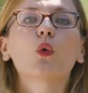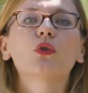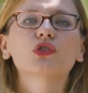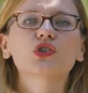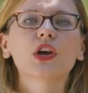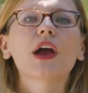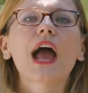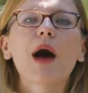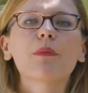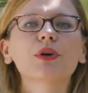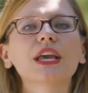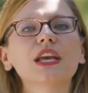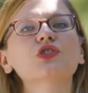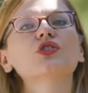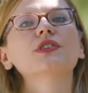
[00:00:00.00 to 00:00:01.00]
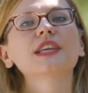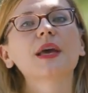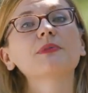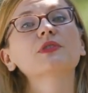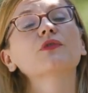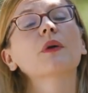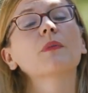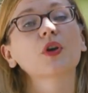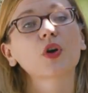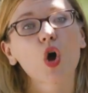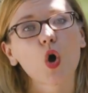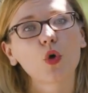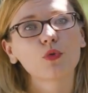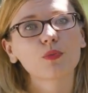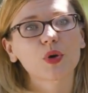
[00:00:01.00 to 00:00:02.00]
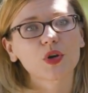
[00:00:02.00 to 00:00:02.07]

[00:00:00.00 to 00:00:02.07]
will share application tips from their own